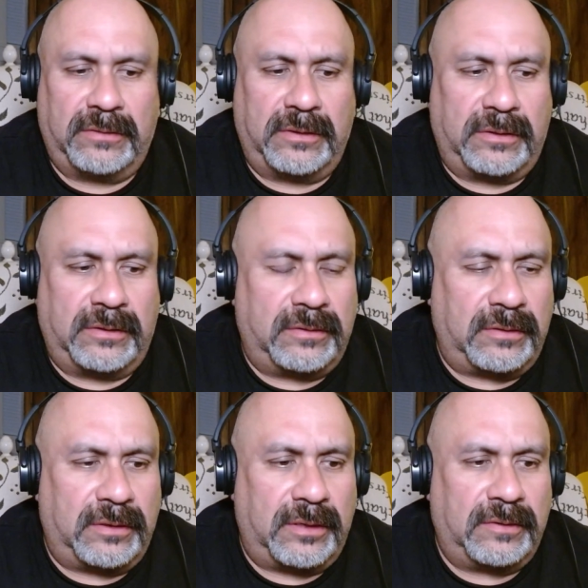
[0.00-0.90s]
It's a
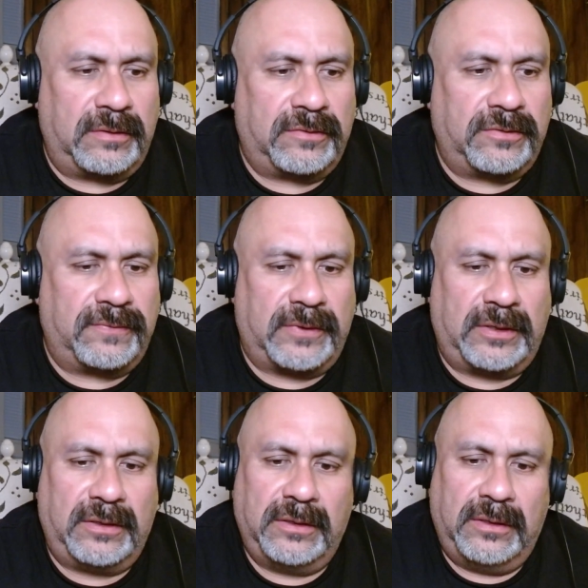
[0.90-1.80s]
nice
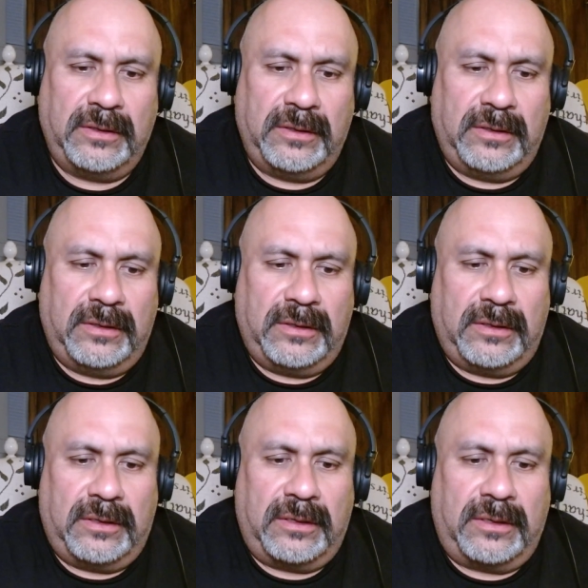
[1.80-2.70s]
SUV,
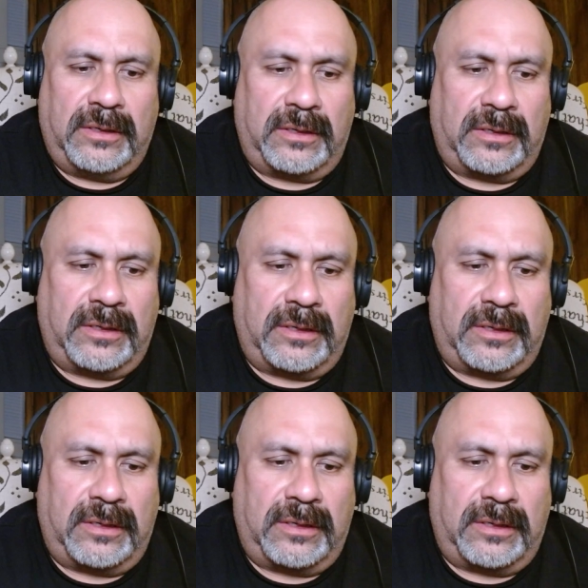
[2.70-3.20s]
and